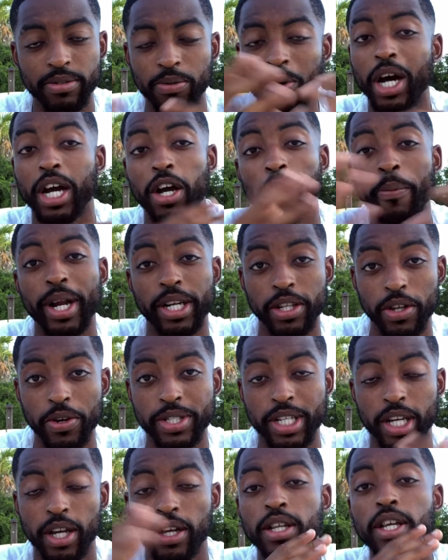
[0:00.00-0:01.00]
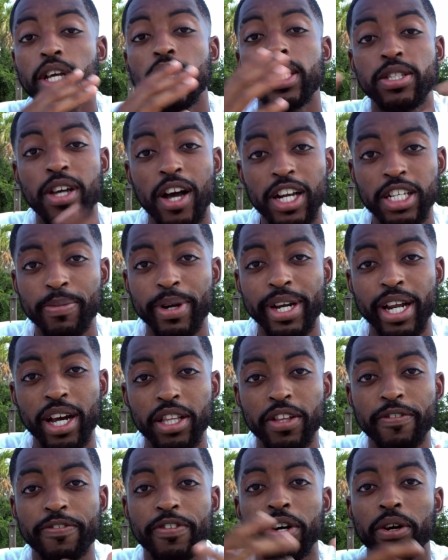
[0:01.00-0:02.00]
Well, I go back to the hotel, talk to my dad
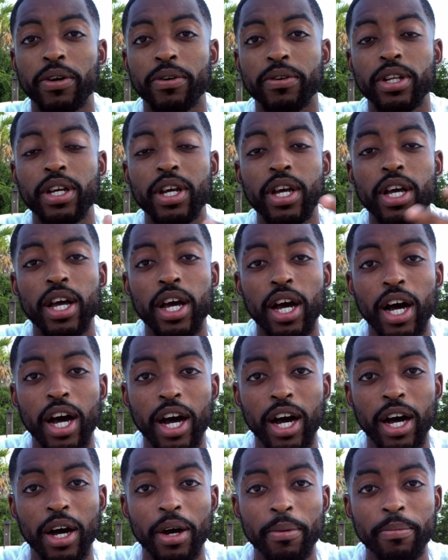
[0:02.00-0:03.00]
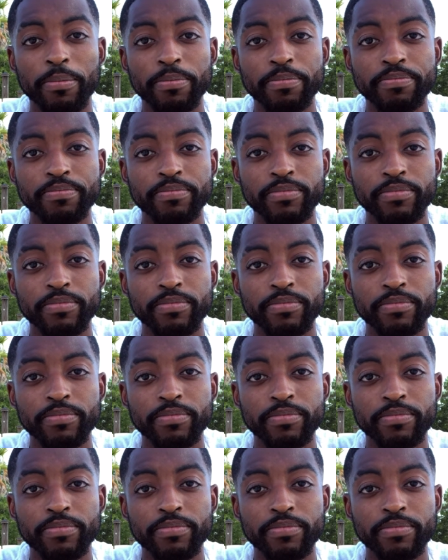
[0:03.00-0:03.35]
on the phone.